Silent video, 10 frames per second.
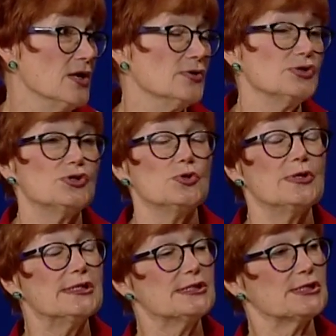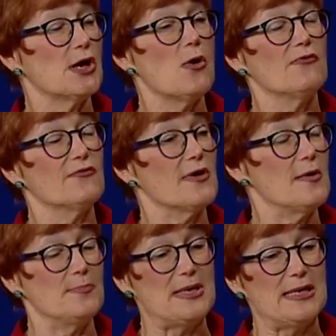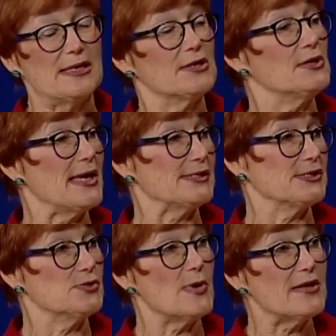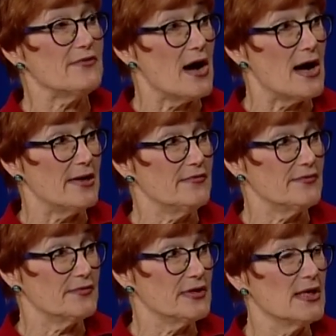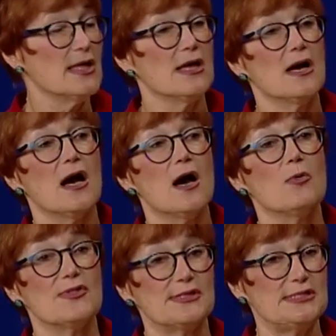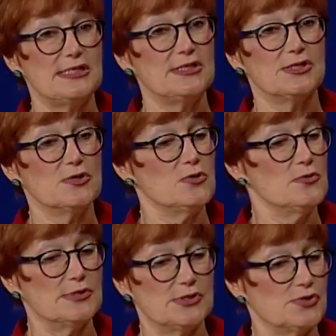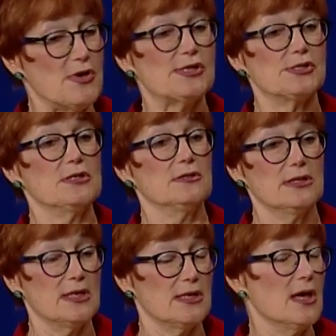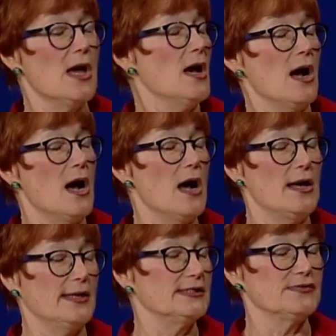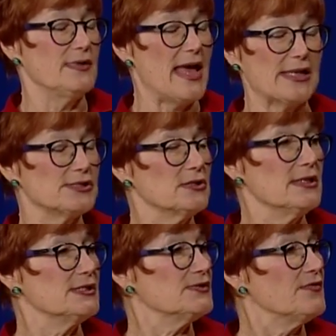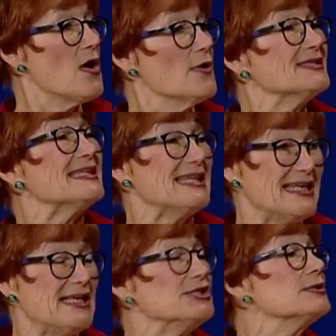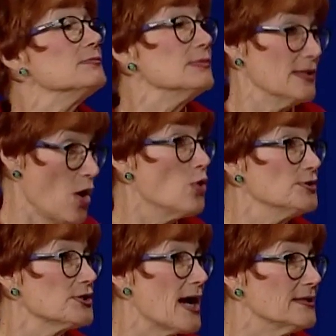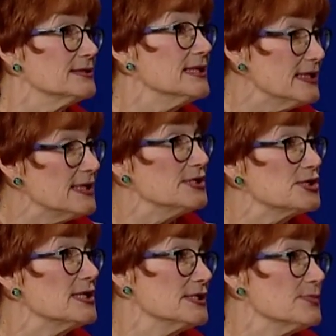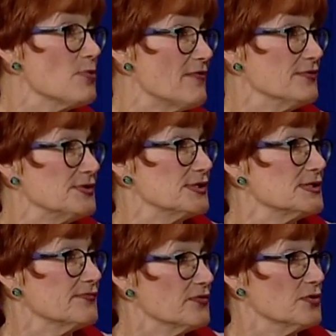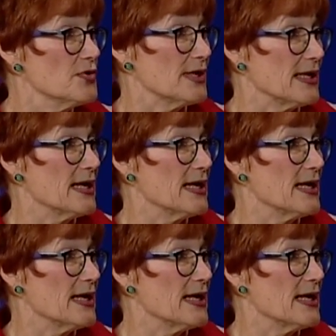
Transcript: You know, students go from being in a class of 25 with a teacher who instructionally is excellent as far as hitting the whole child, hitting each kid's preferences for learning.